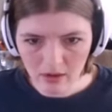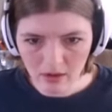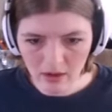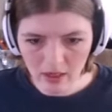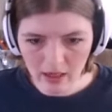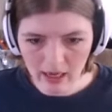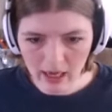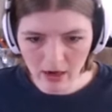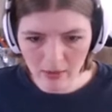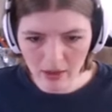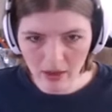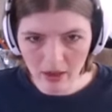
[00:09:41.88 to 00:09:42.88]
Alright, now I'm
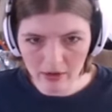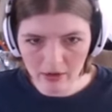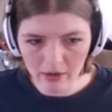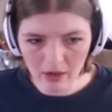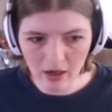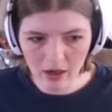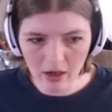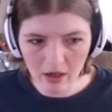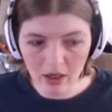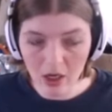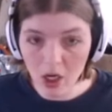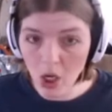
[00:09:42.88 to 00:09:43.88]
gonna lock the...
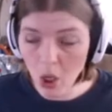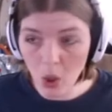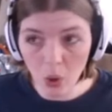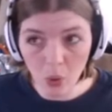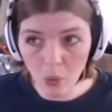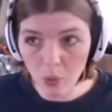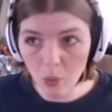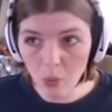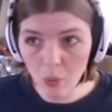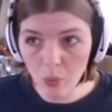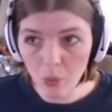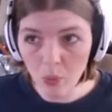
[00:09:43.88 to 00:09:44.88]
no.
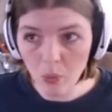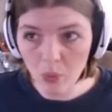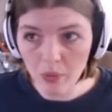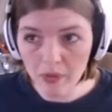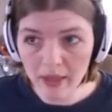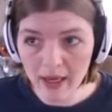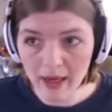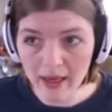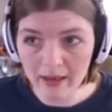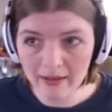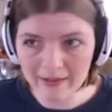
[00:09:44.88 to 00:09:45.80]
That